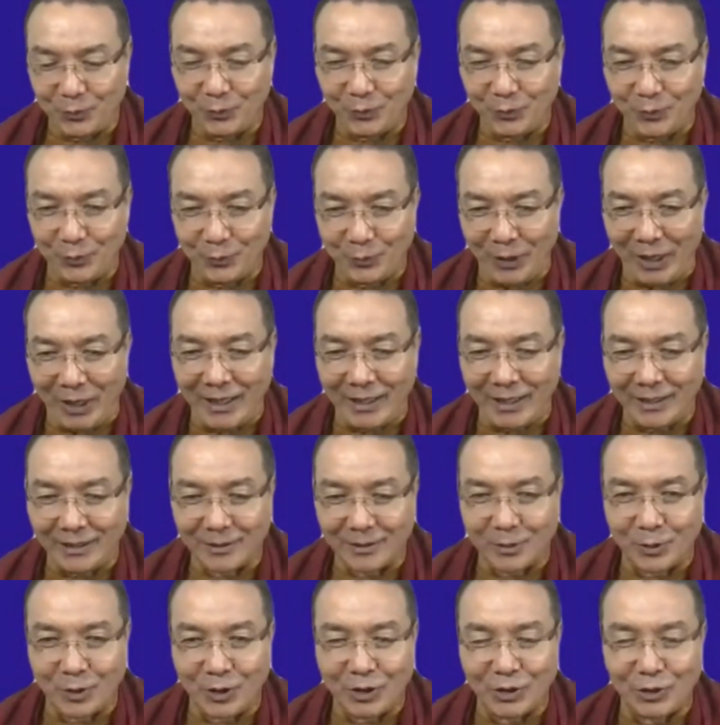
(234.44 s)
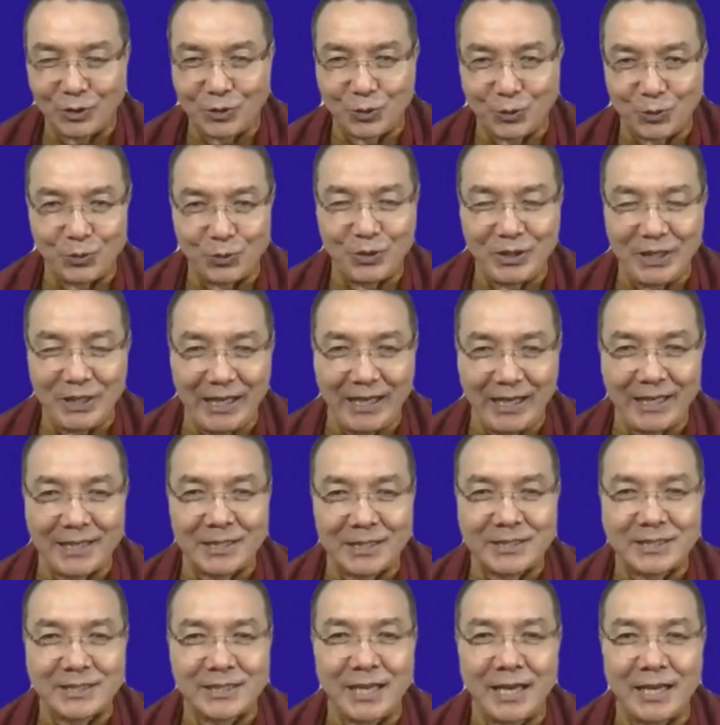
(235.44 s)
while going through the
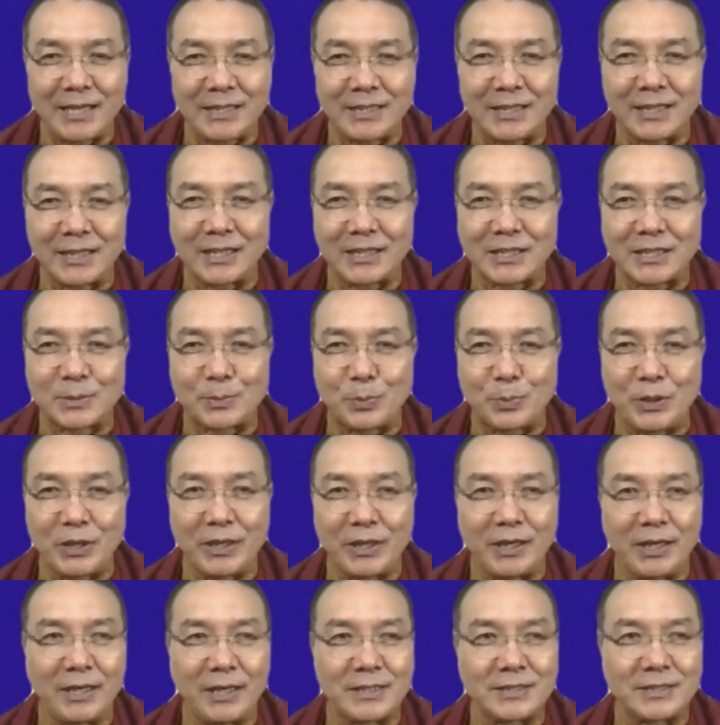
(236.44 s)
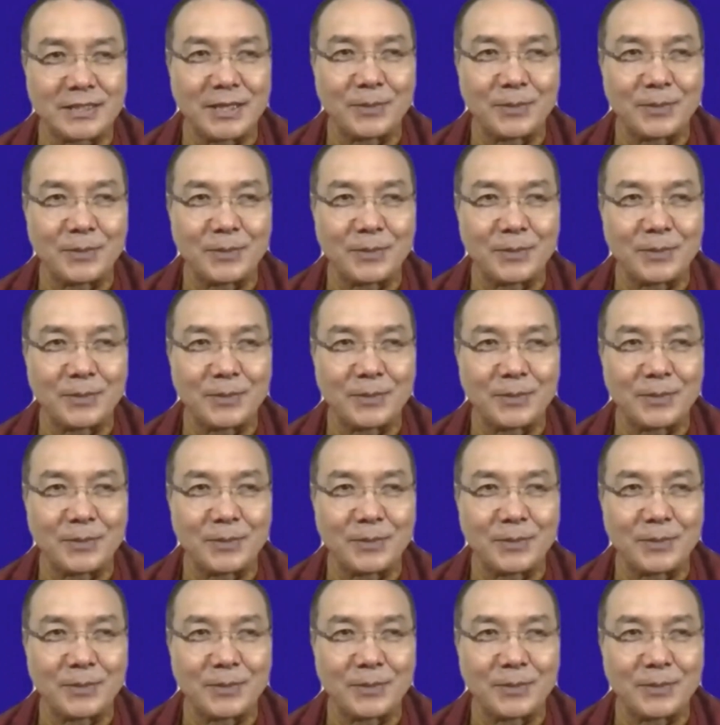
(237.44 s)
exciting experience,